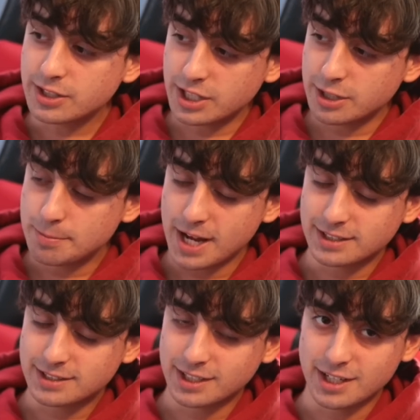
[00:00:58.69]
This
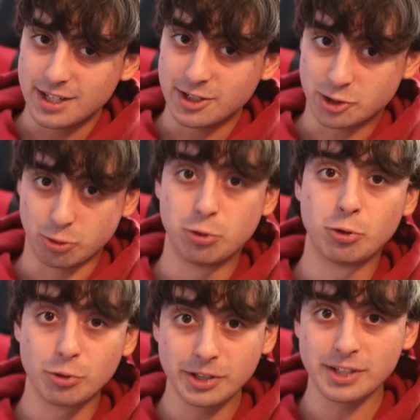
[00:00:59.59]
inpainting is
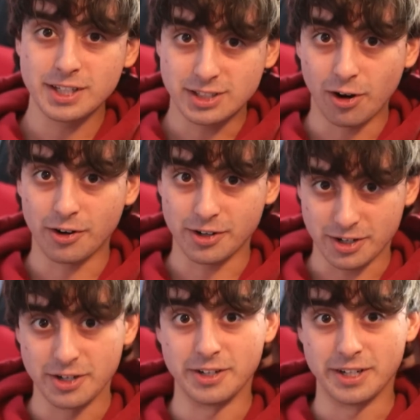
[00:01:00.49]
really darn
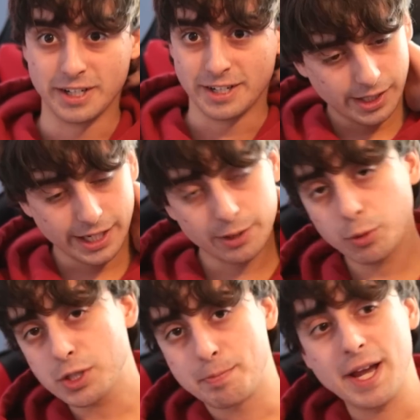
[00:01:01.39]
good. And
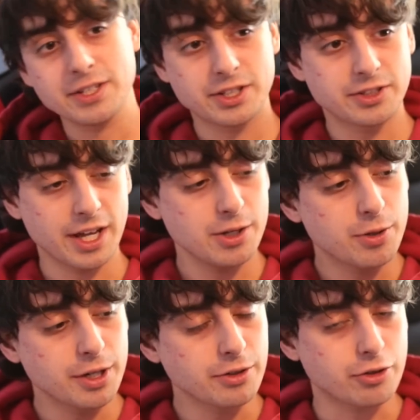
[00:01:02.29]
what's best is that you
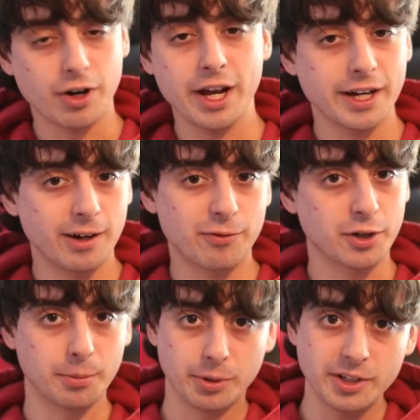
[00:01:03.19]
can try it out for
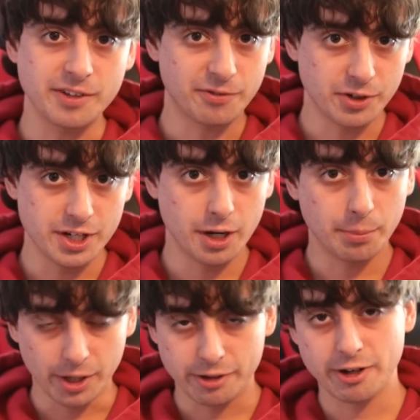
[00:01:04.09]
completely free on
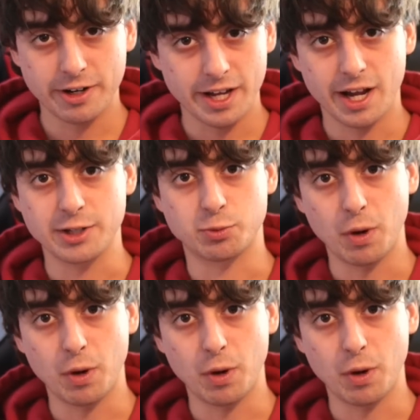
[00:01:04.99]
Playground AI's